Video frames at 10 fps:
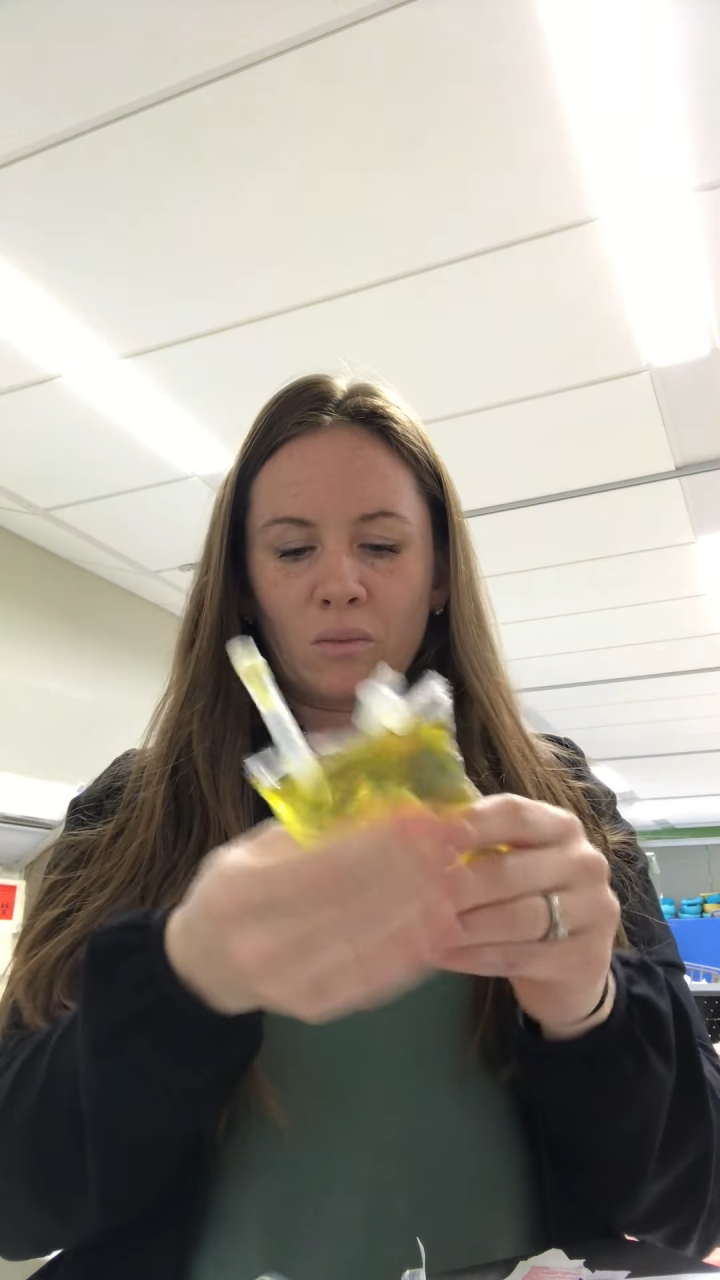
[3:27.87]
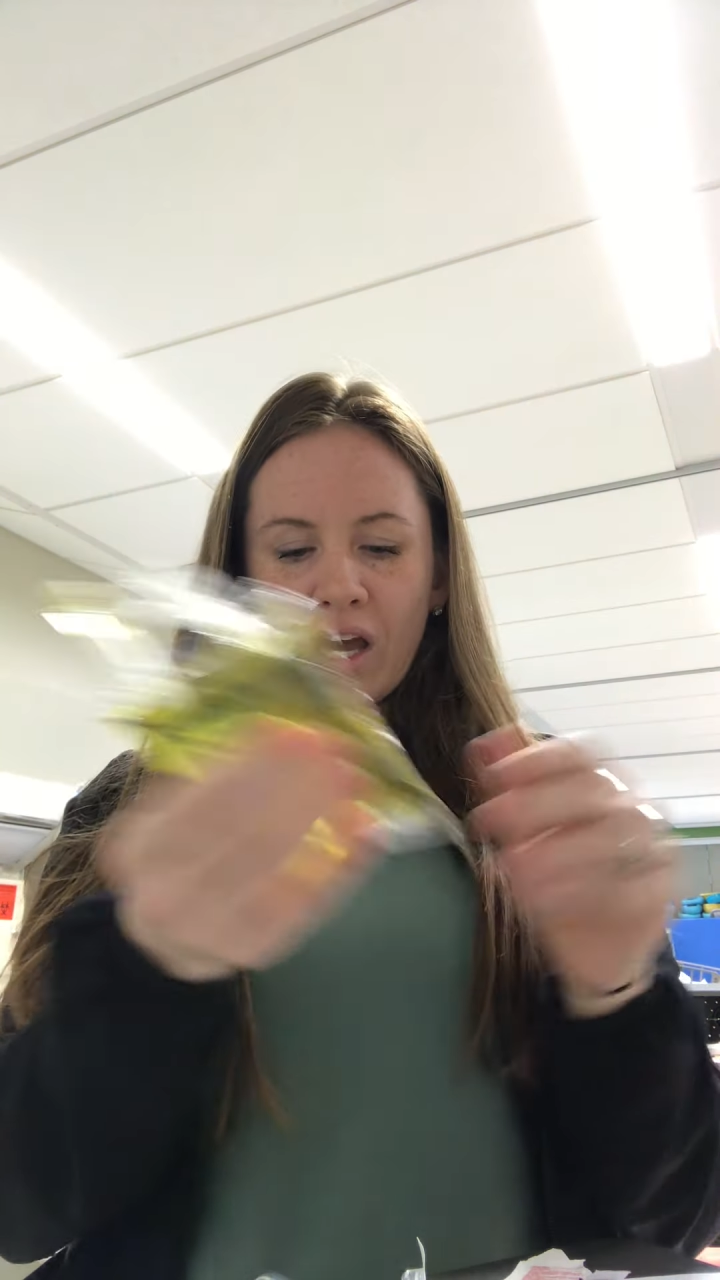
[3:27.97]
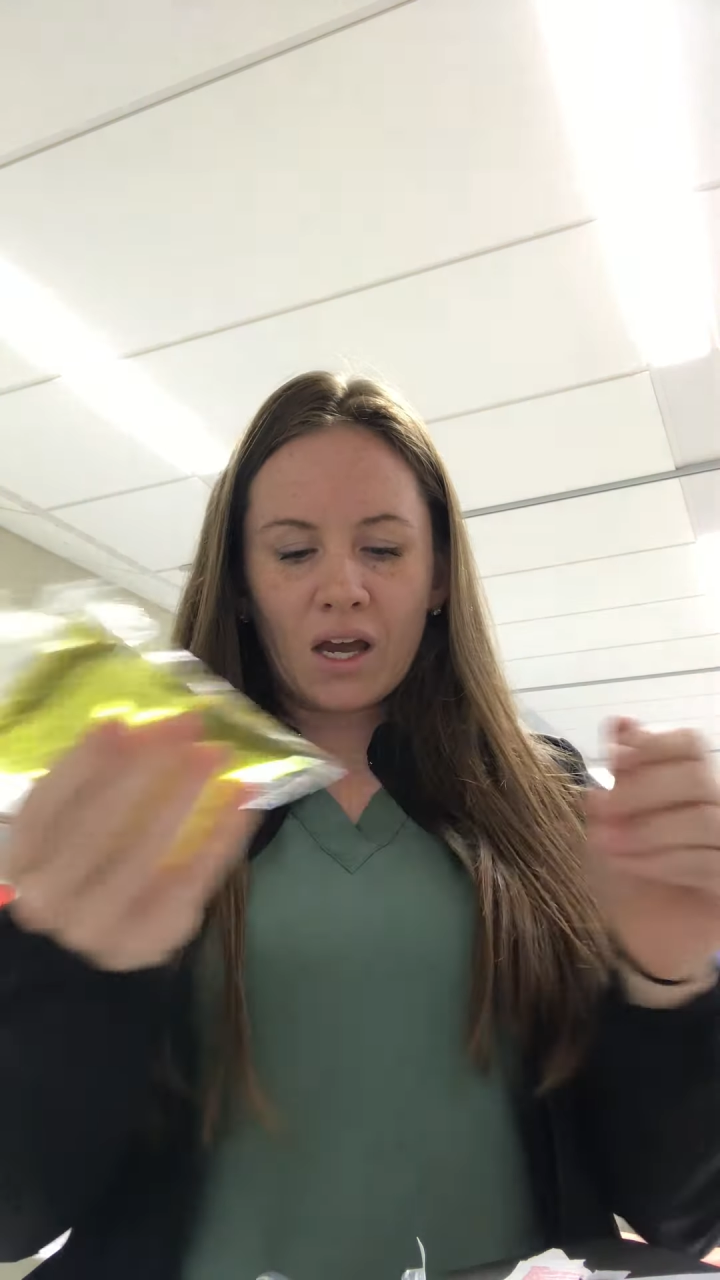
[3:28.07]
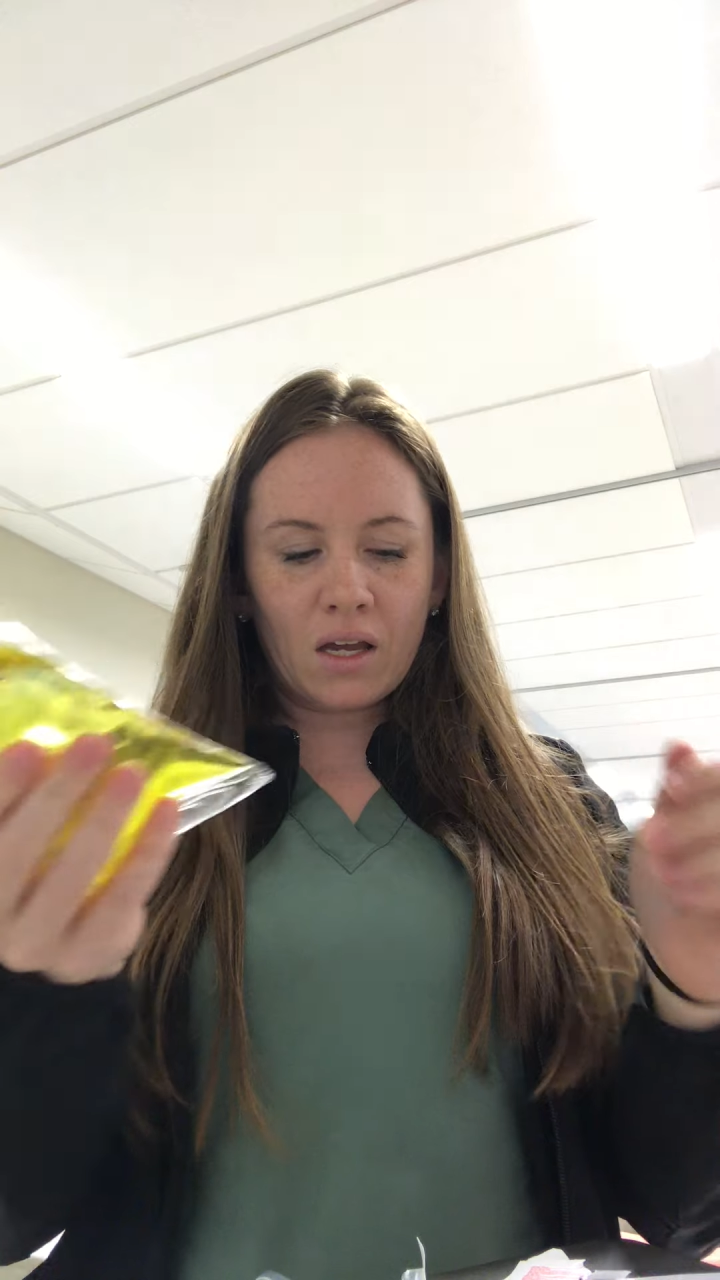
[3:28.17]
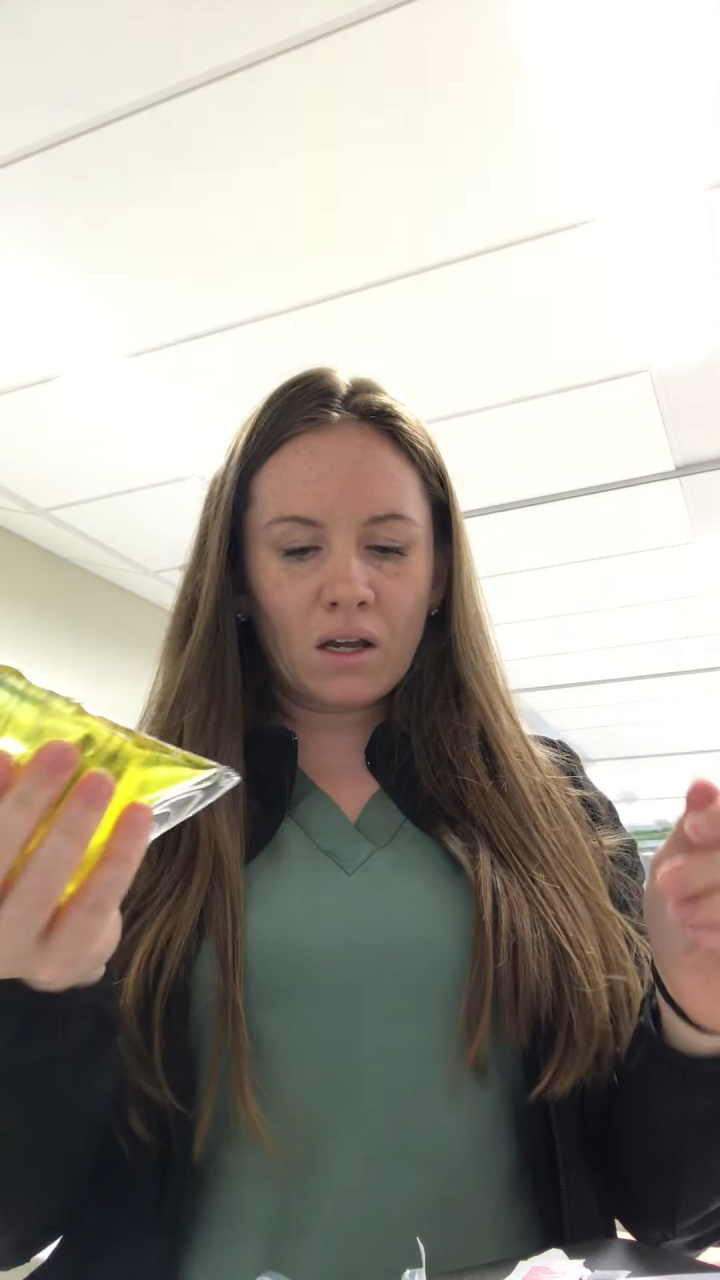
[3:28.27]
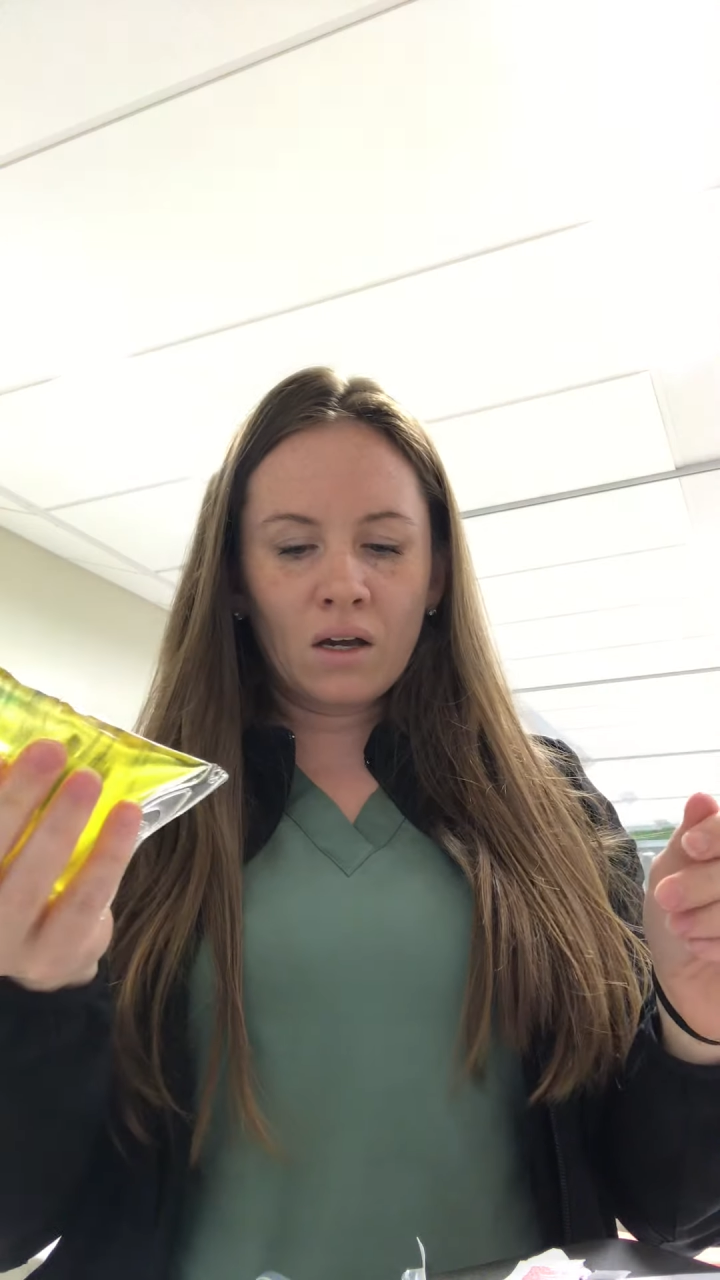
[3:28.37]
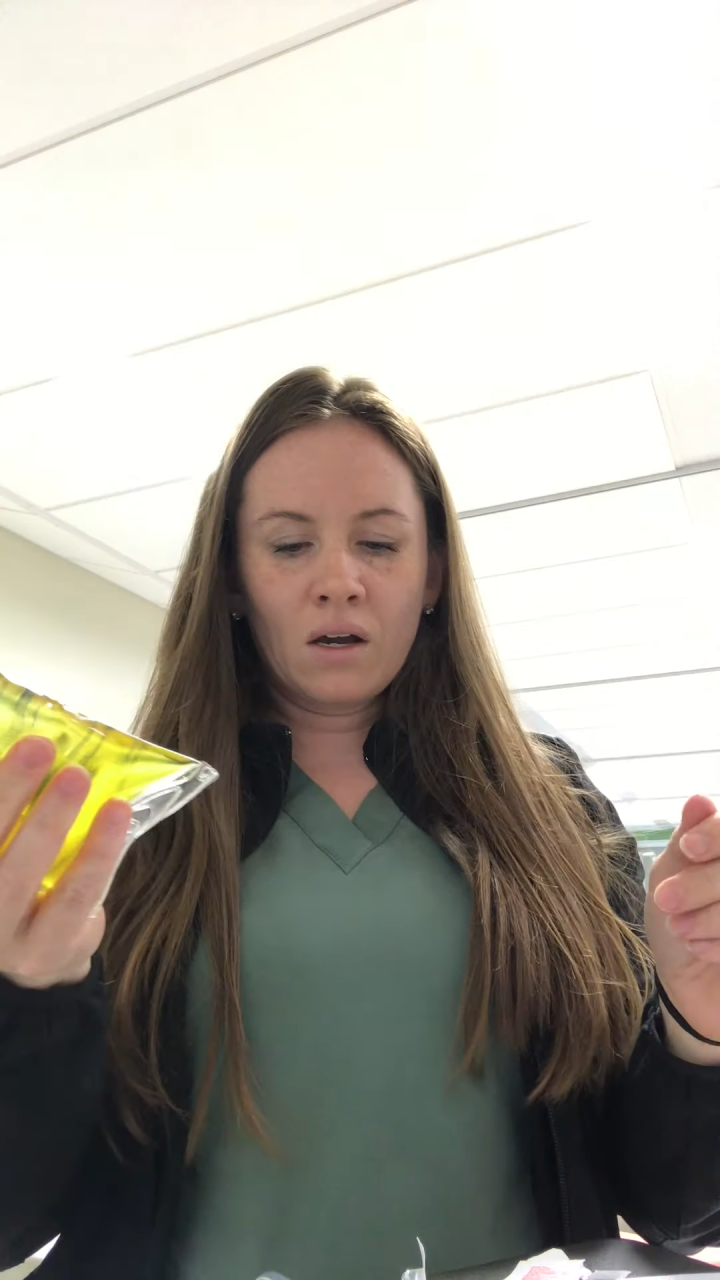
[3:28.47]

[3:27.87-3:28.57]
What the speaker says: the bag.